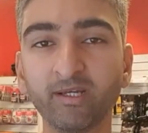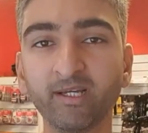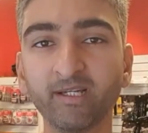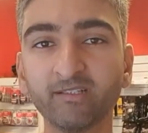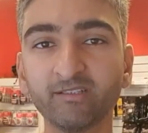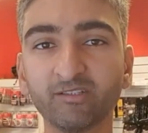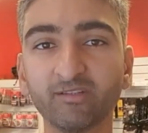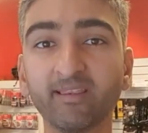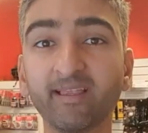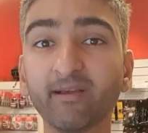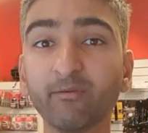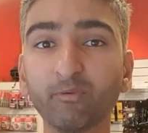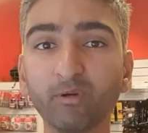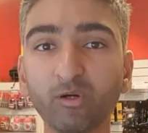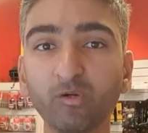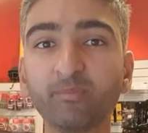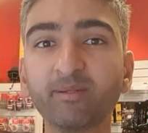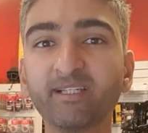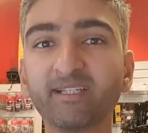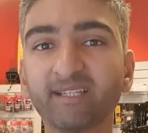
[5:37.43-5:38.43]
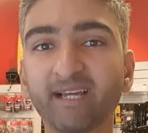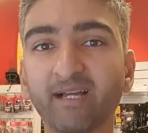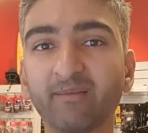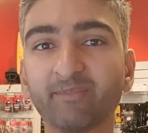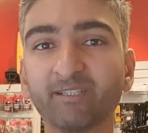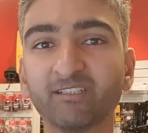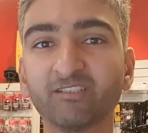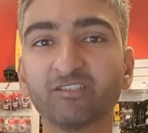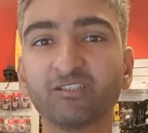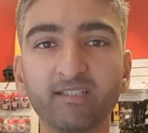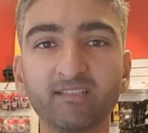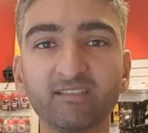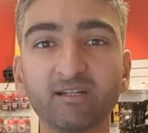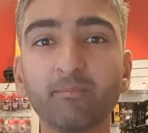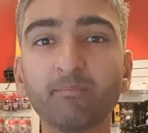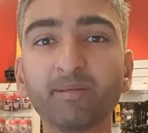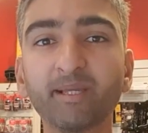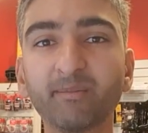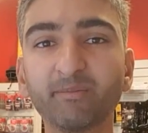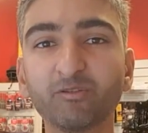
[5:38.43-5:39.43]
So there will be damage.
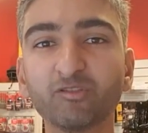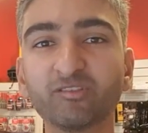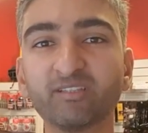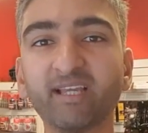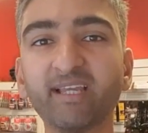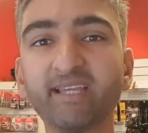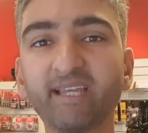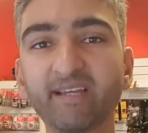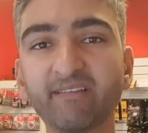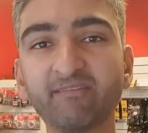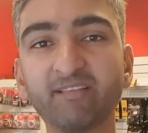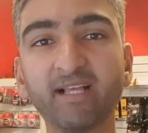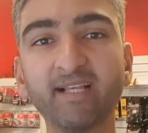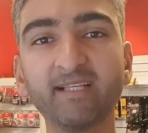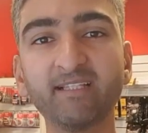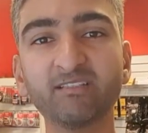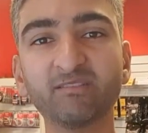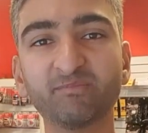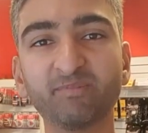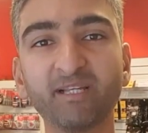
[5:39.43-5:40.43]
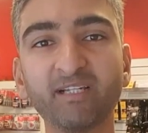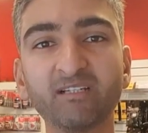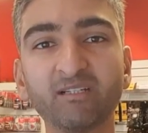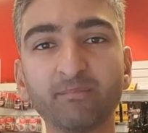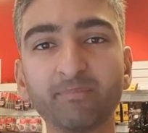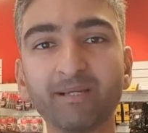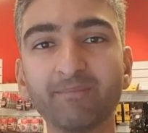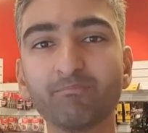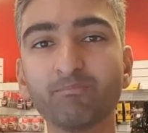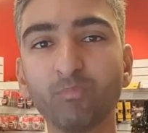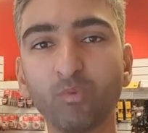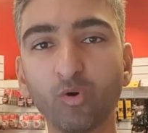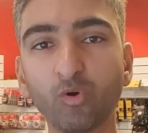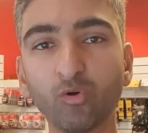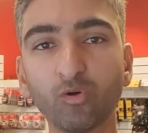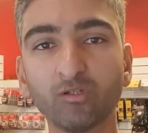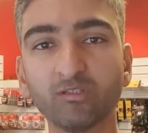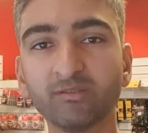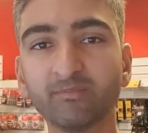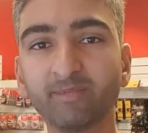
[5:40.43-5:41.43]
Some people say if they spend a bit
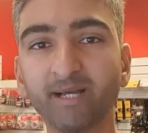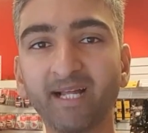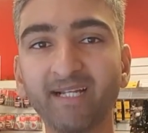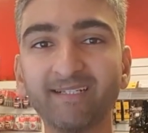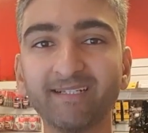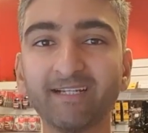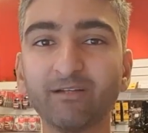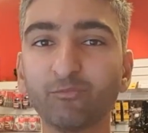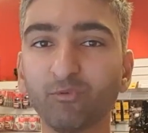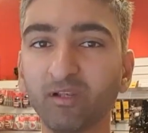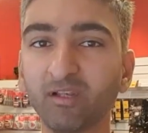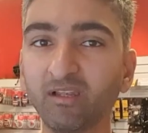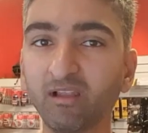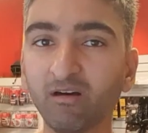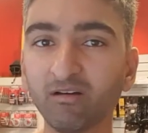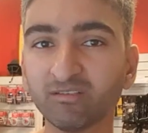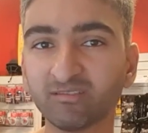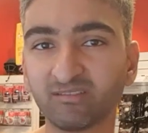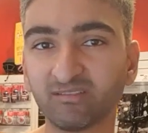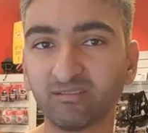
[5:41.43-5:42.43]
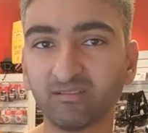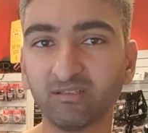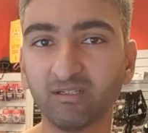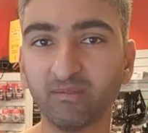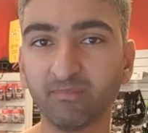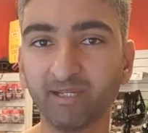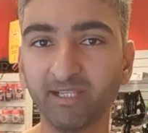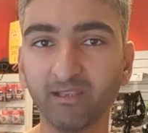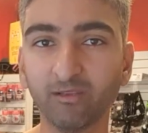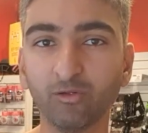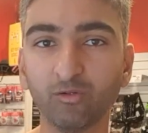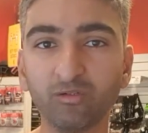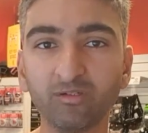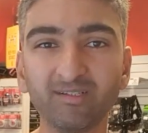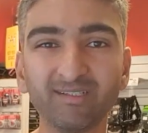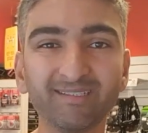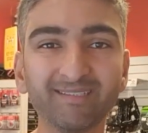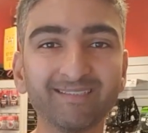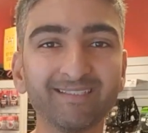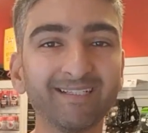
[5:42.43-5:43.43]
more on the bat, it will last a bit
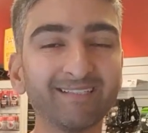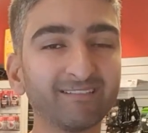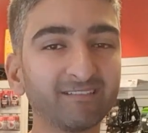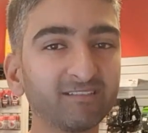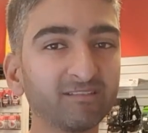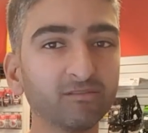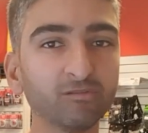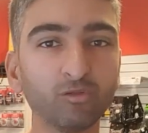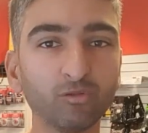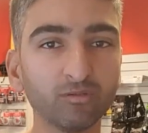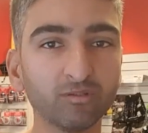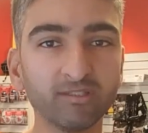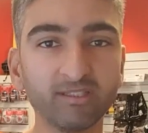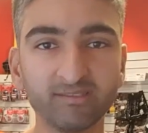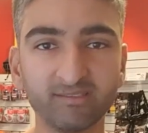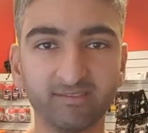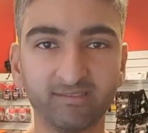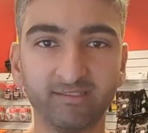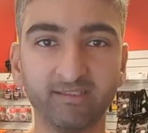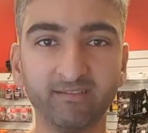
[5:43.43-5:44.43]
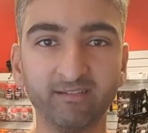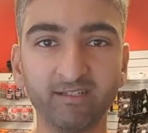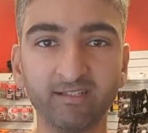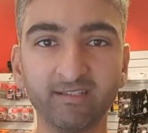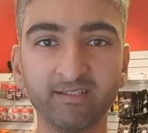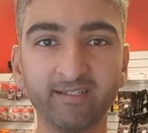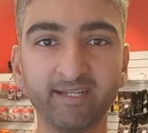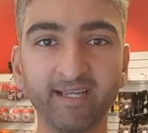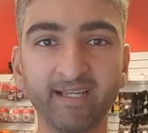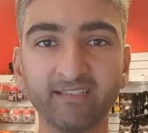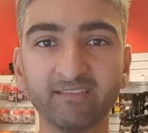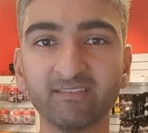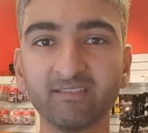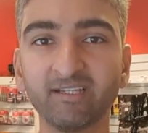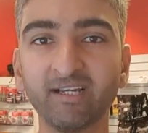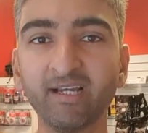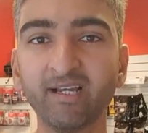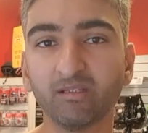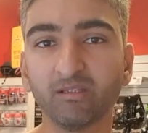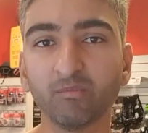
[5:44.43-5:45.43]
longer. That's not necessarily the case.
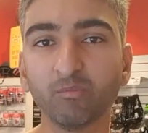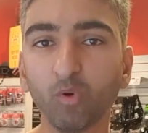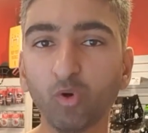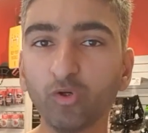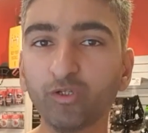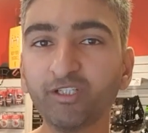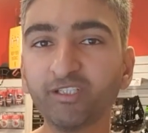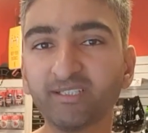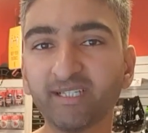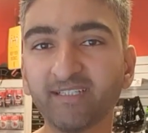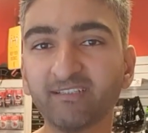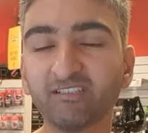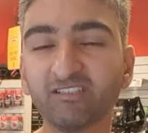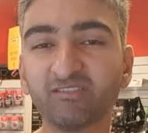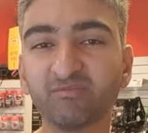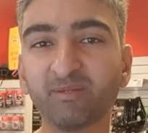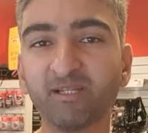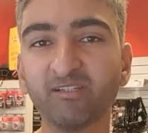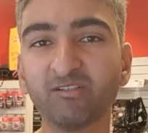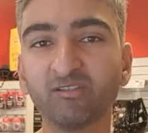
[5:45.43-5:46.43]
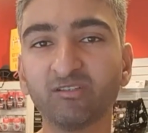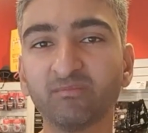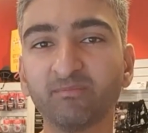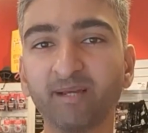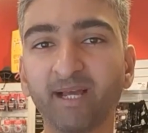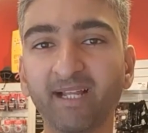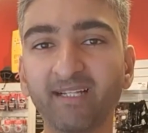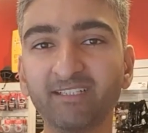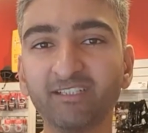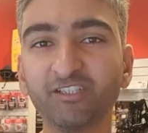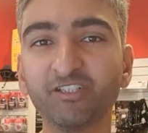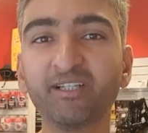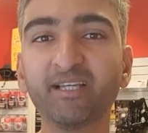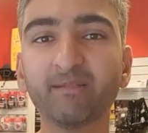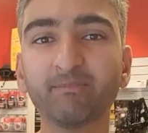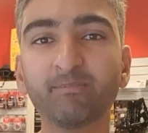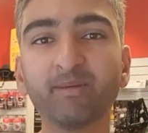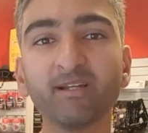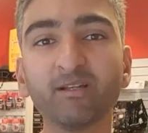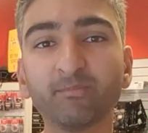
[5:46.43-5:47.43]
The more you tend to spend on a bat, you
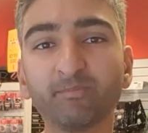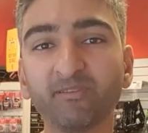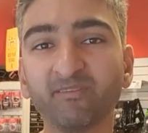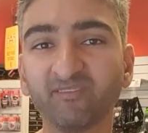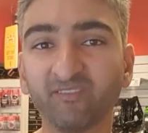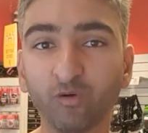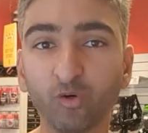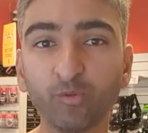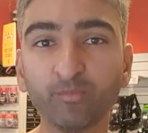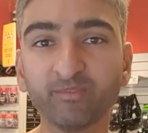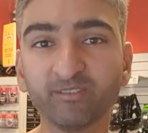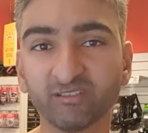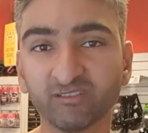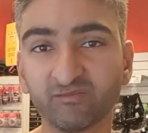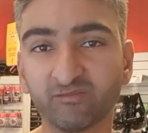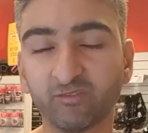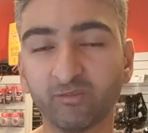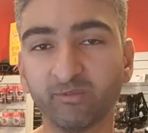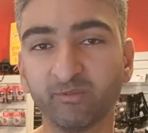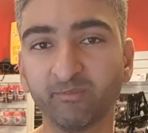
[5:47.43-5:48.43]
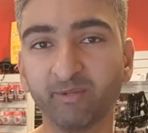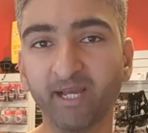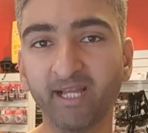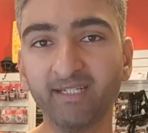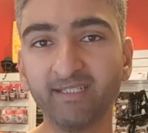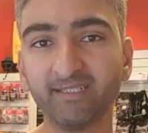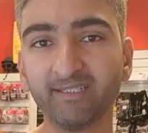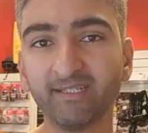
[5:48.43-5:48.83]
get better performance from a bat,